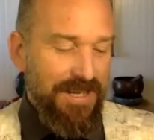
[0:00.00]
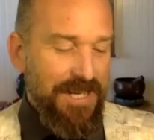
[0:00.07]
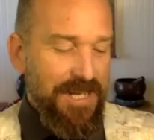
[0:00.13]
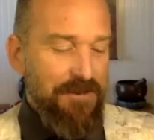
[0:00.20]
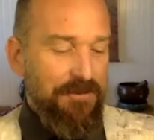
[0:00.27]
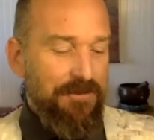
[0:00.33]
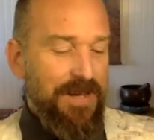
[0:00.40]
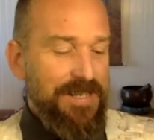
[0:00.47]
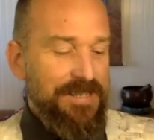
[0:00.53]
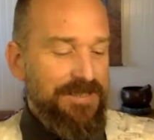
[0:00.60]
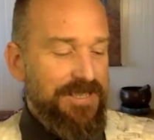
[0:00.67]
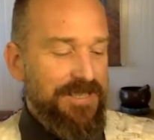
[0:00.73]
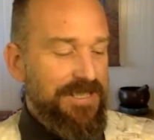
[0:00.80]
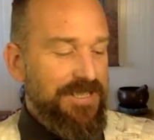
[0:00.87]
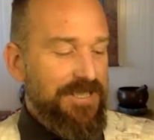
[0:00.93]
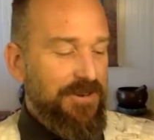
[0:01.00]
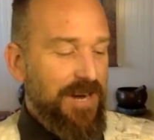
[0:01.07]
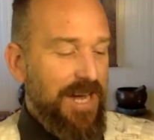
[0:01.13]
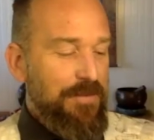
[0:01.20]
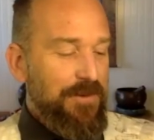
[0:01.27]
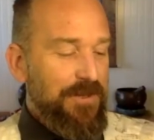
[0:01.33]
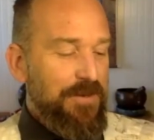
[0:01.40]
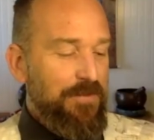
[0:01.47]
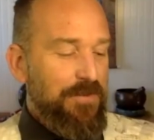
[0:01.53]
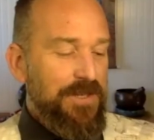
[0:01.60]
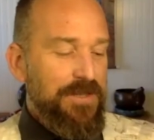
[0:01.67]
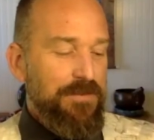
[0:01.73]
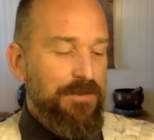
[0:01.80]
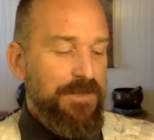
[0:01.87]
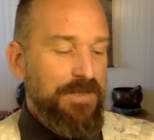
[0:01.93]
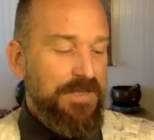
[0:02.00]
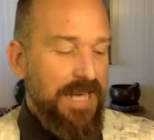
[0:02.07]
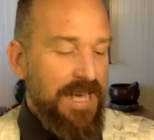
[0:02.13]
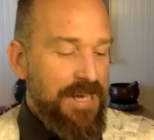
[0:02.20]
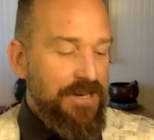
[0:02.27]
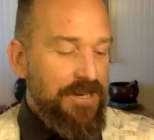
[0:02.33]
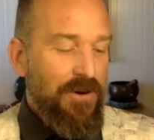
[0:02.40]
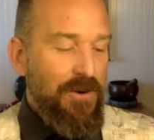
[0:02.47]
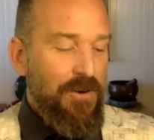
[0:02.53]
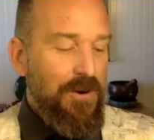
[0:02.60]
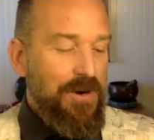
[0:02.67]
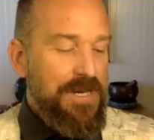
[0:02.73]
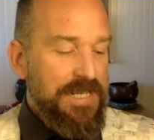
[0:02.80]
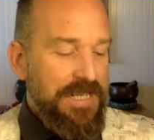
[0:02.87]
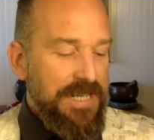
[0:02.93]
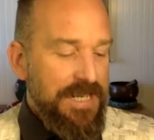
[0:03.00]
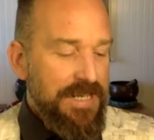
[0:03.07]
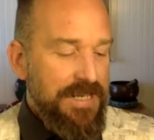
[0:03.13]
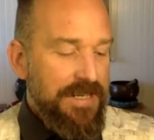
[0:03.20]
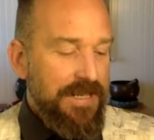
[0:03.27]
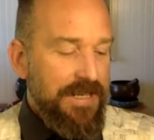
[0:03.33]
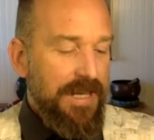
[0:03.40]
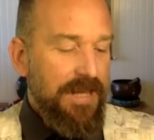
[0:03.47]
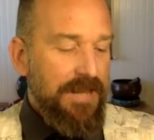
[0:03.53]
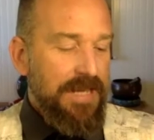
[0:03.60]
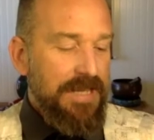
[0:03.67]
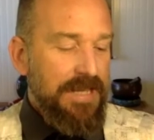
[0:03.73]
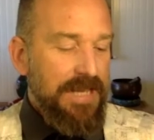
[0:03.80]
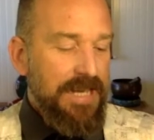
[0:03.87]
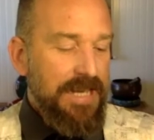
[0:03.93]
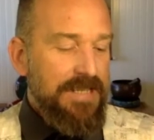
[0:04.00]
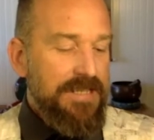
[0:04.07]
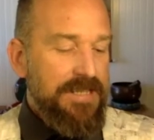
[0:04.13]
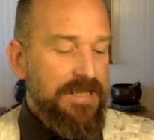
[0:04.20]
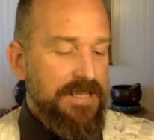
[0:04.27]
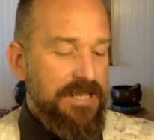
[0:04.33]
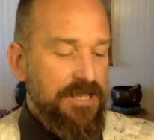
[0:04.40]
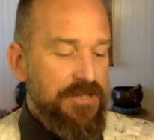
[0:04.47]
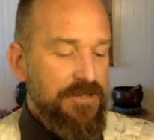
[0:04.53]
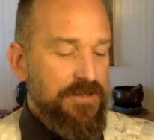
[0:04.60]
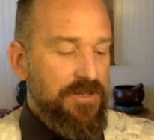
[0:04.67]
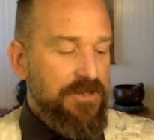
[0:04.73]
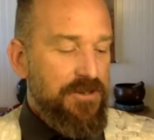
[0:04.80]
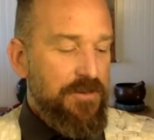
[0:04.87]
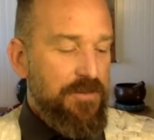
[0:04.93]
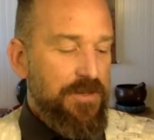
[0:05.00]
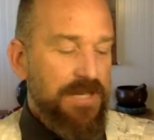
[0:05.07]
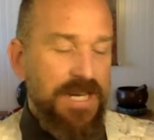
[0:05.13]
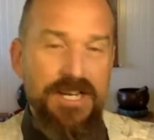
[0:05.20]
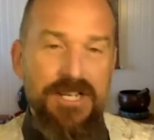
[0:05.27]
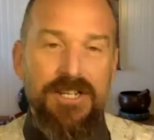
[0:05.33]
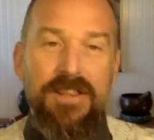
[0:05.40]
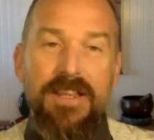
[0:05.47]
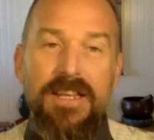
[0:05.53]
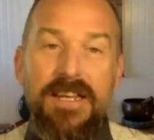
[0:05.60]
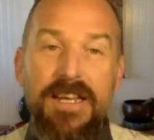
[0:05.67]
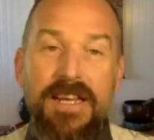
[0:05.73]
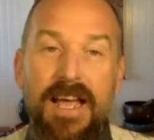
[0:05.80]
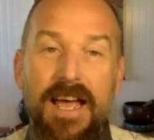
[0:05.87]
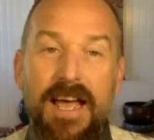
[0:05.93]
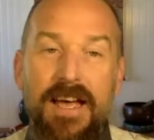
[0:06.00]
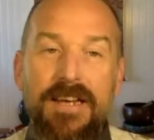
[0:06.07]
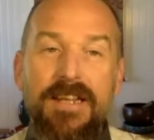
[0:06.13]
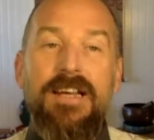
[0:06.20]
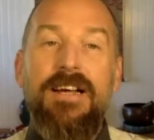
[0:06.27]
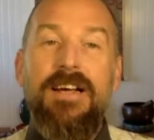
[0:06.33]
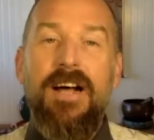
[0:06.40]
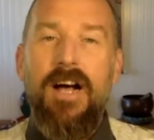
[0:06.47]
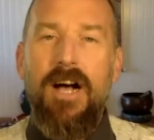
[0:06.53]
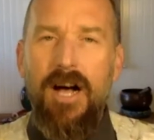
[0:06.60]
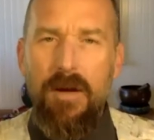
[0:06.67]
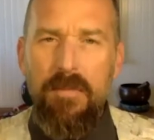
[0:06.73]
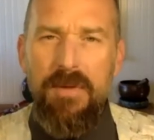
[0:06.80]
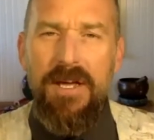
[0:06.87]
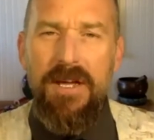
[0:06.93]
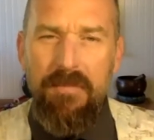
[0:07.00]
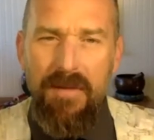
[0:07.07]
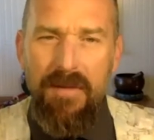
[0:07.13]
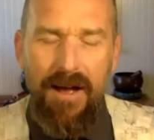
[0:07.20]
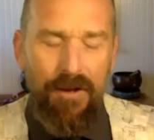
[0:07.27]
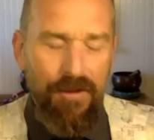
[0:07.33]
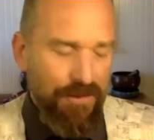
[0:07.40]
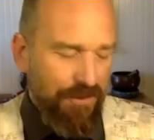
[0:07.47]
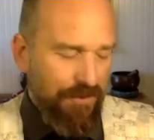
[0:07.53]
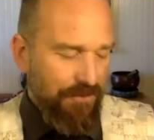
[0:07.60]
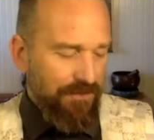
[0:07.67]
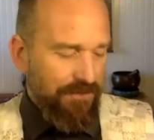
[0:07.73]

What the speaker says: it failed to describe what the principal said or did that led to the teacher's interpretation that he had a big mouth.